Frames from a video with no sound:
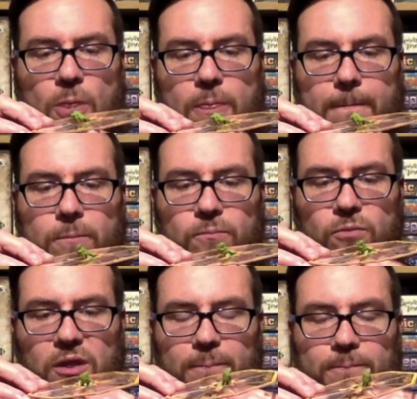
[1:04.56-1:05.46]
on
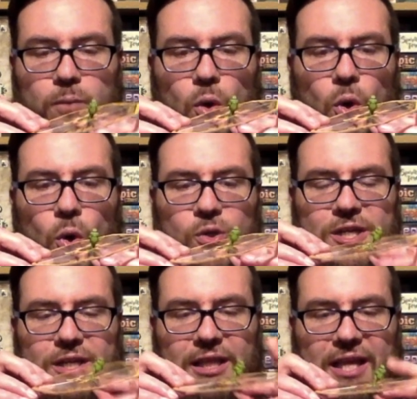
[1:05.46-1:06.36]
the board,
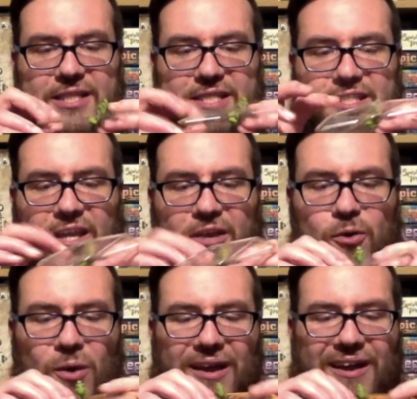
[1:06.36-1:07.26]
like
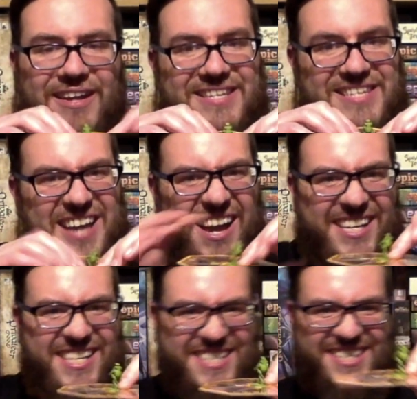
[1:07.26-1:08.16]
so.
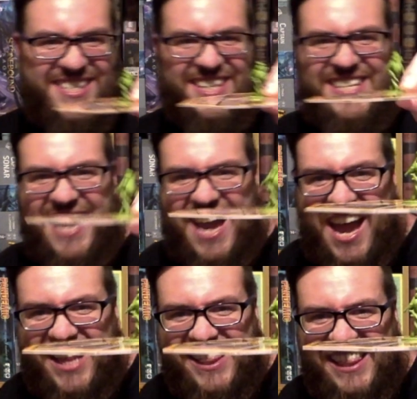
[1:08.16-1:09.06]
Nice,
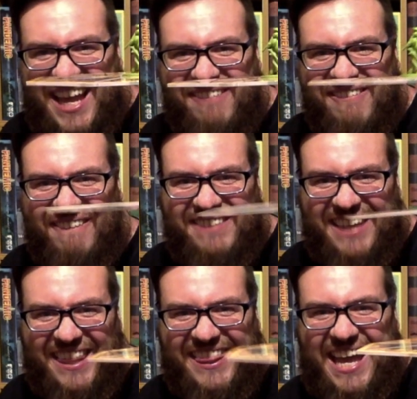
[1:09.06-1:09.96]
yeah, like what I've
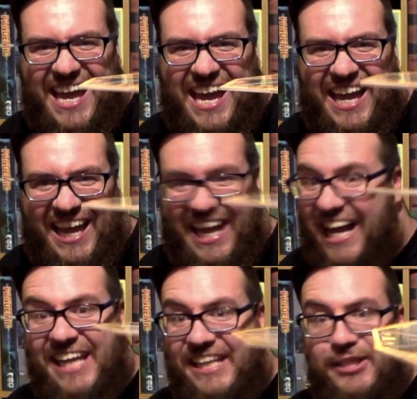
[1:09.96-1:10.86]
done there.
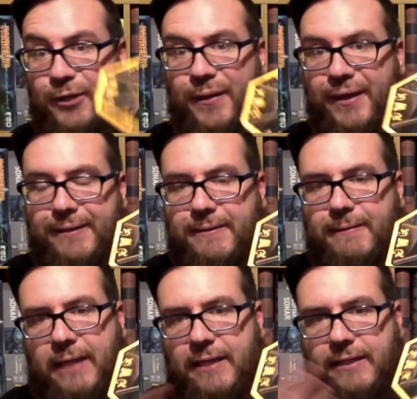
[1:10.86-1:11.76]
I didn't do it,
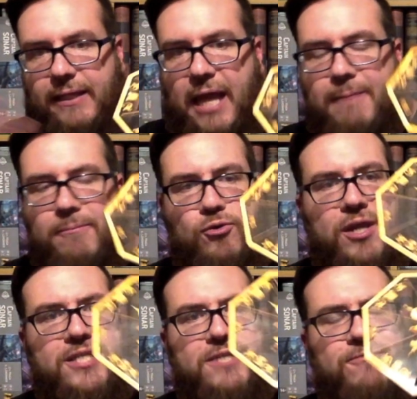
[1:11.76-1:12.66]
the game
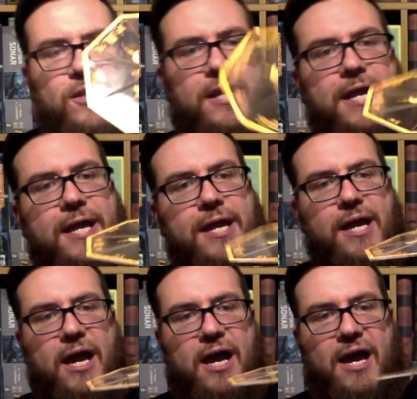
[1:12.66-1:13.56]
creators have done it.
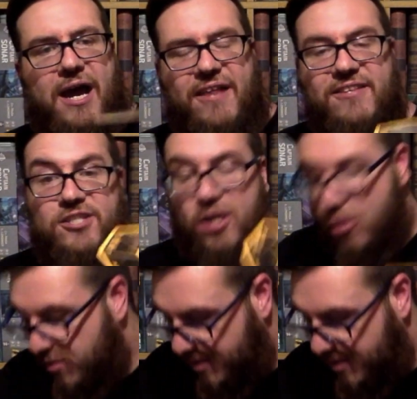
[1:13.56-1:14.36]
And so